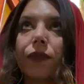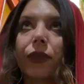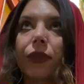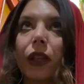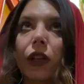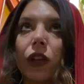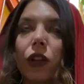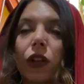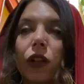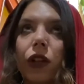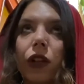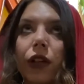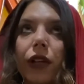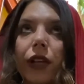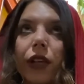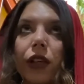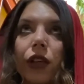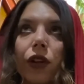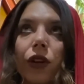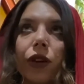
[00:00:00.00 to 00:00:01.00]
look in
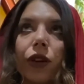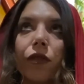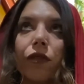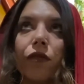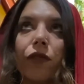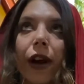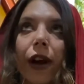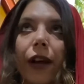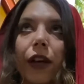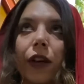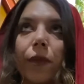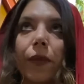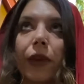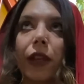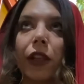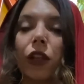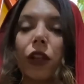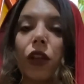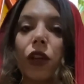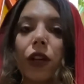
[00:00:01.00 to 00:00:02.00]
your
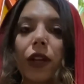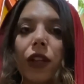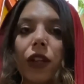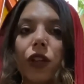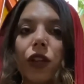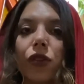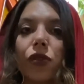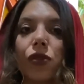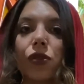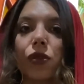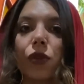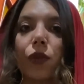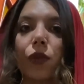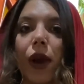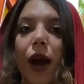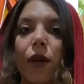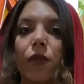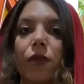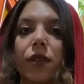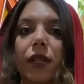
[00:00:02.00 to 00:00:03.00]
environment, look in your
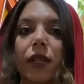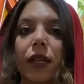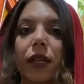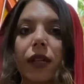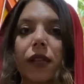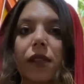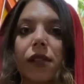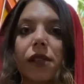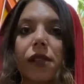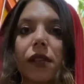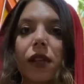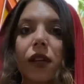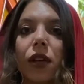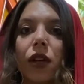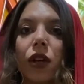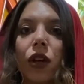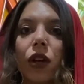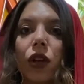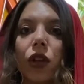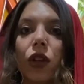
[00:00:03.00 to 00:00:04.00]
surroundings,
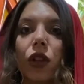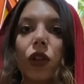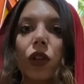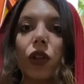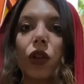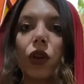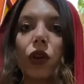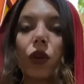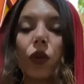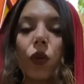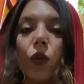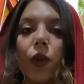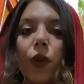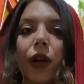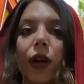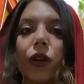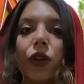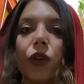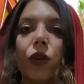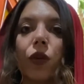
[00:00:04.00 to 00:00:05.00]
look where
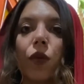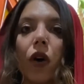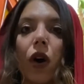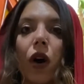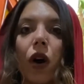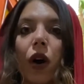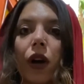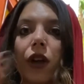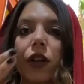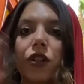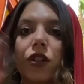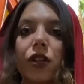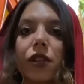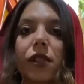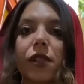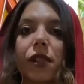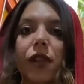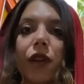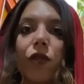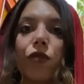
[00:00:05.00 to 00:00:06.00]
you are. And just
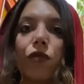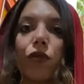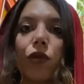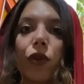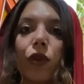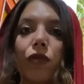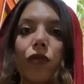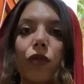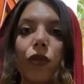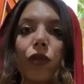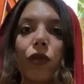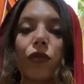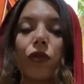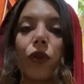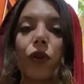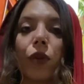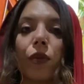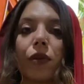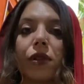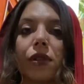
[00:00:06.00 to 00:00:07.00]
then 444
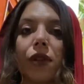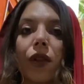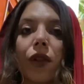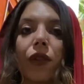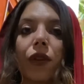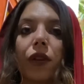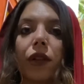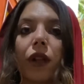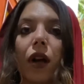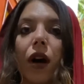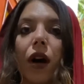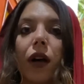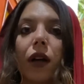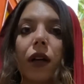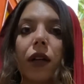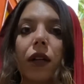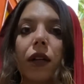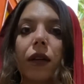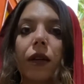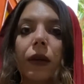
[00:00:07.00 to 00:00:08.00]
was on the clock,
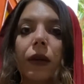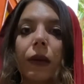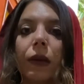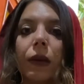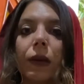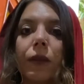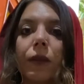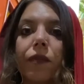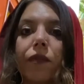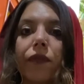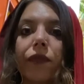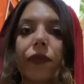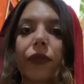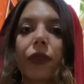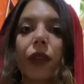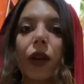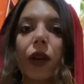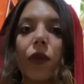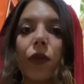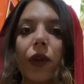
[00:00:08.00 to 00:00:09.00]

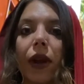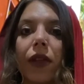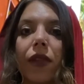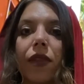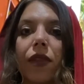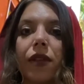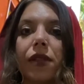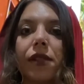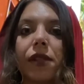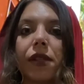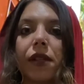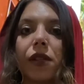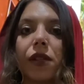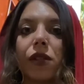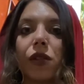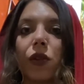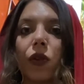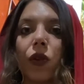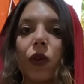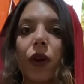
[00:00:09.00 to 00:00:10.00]
right? This is
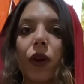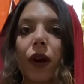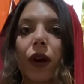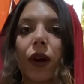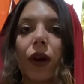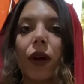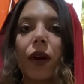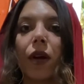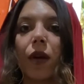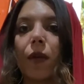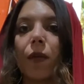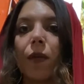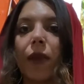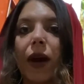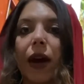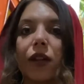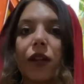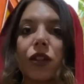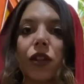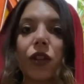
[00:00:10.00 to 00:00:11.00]
your
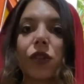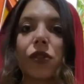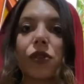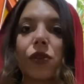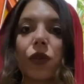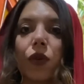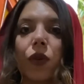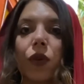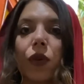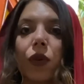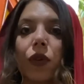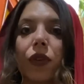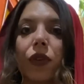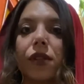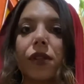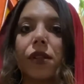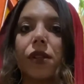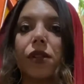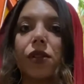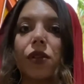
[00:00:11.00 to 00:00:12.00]
magic school. This
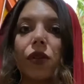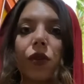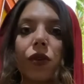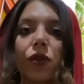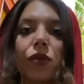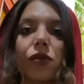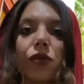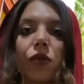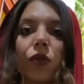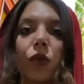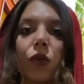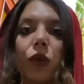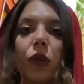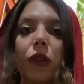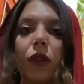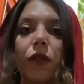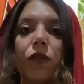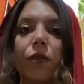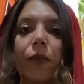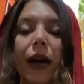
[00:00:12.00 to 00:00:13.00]
is your school
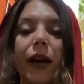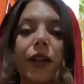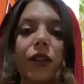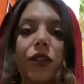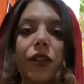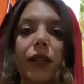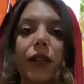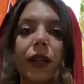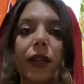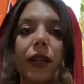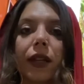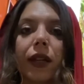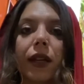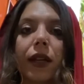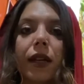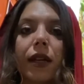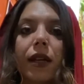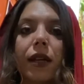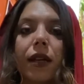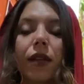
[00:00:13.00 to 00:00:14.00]
of magic.
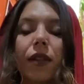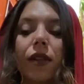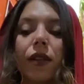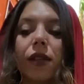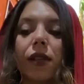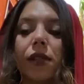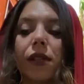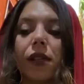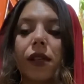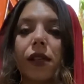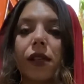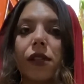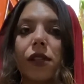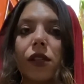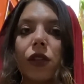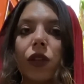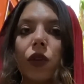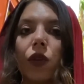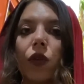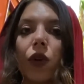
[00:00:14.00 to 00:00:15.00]
This is
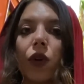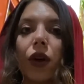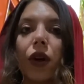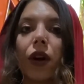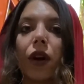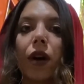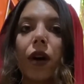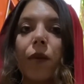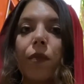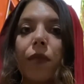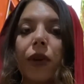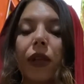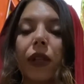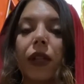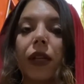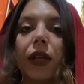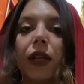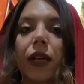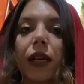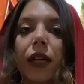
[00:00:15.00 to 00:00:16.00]
your
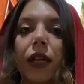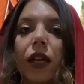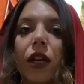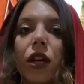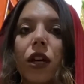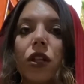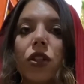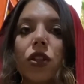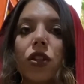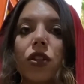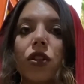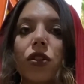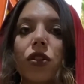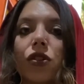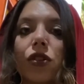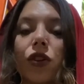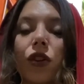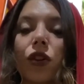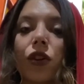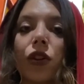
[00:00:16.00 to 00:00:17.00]
ability to
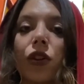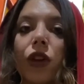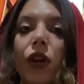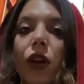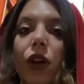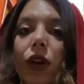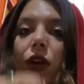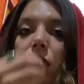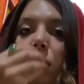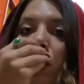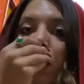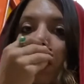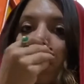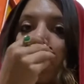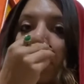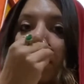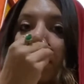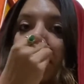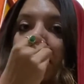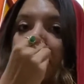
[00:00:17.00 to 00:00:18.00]
discern, your
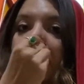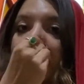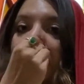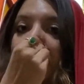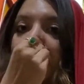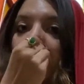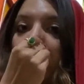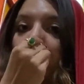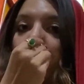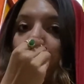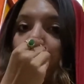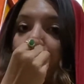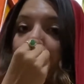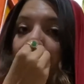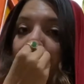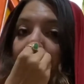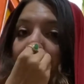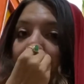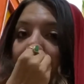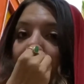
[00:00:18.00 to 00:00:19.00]
ability for
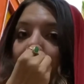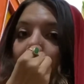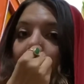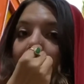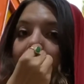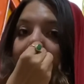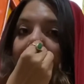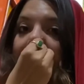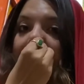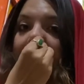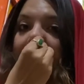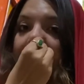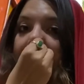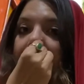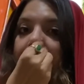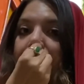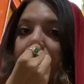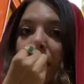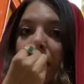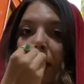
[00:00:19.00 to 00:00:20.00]
your awareness.
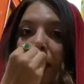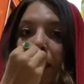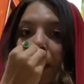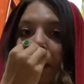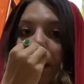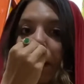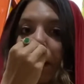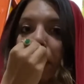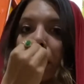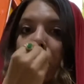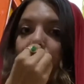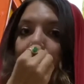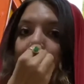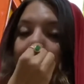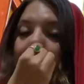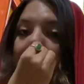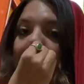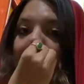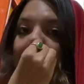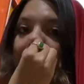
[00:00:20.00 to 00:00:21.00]
your
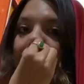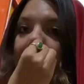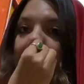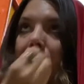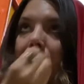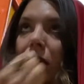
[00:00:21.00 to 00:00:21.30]
ability